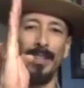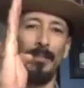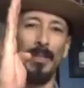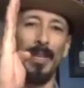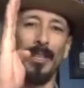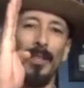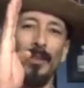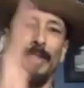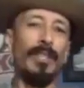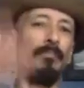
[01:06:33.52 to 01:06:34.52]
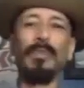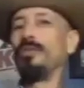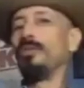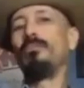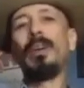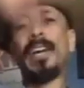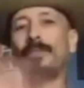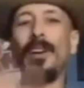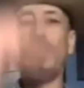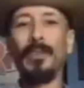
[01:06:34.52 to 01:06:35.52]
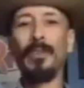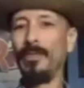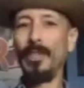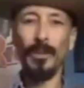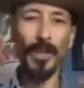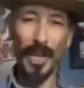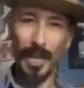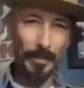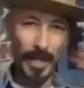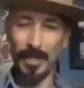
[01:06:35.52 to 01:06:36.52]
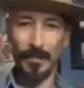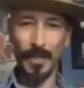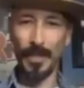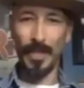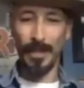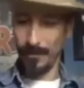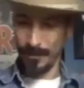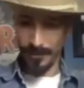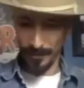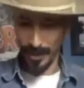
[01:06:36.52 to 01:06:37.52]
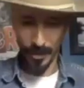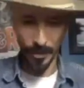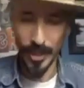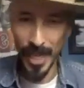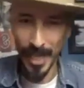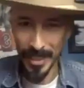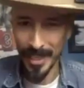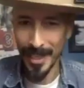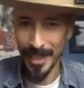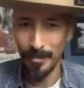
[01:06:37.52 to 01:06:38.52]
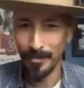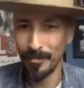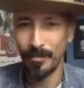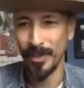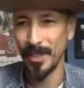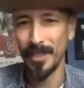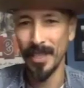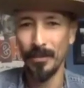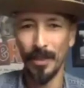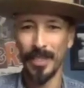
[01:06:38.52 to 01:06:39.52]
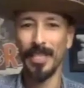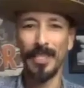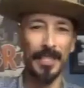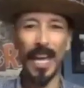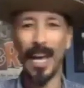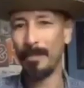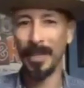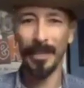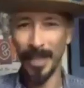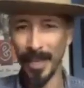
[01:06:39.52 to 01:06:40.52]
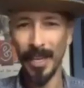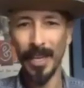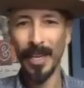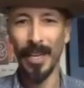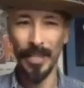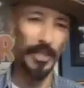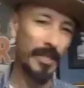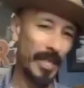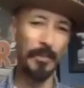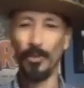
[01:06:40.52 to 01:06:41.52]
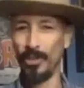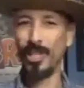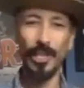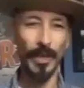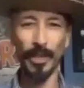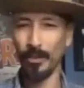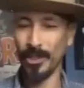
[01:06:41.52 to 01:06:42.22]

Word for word: in the middle with the blue background of, you know, the ambience of the nighttime prison sequence, and he's tapping, and it just keeps crescendoing.